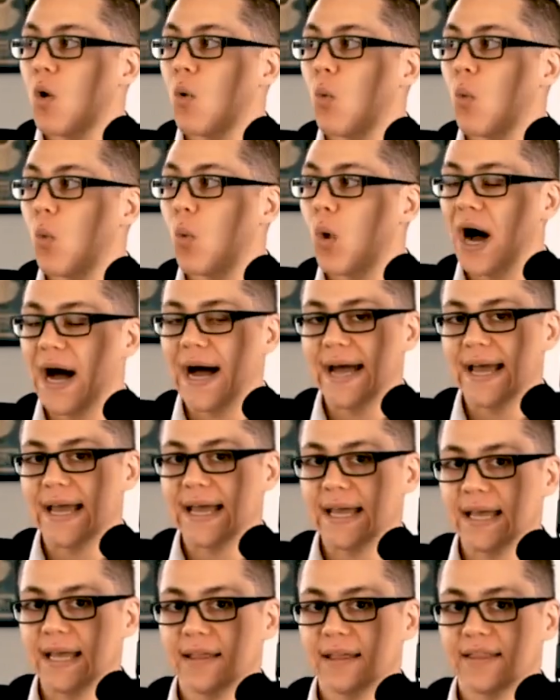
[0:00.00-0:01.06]

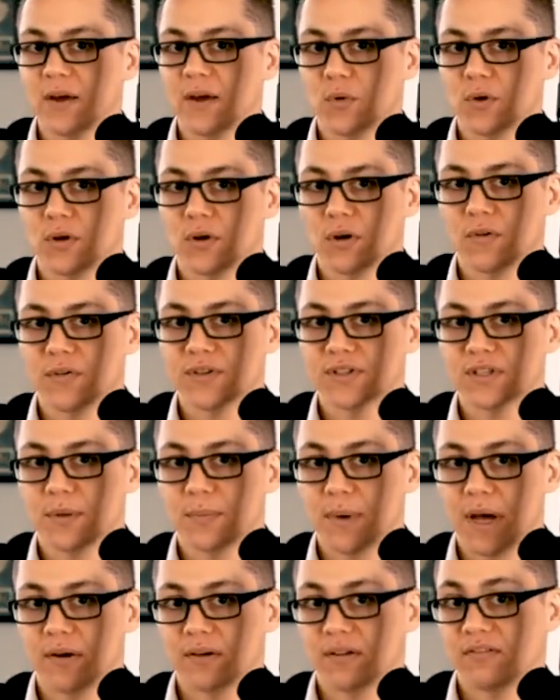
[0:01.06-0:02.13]
why they were nervous
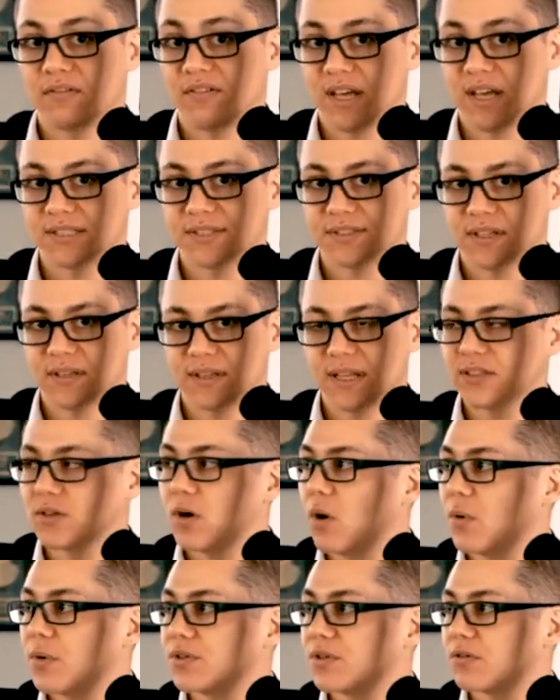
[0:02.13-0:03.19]
about investing. That's
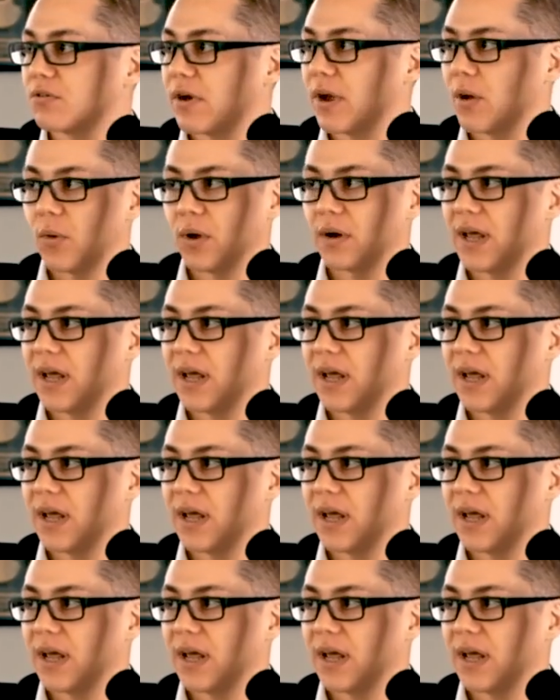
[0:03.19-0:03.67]
always a great one.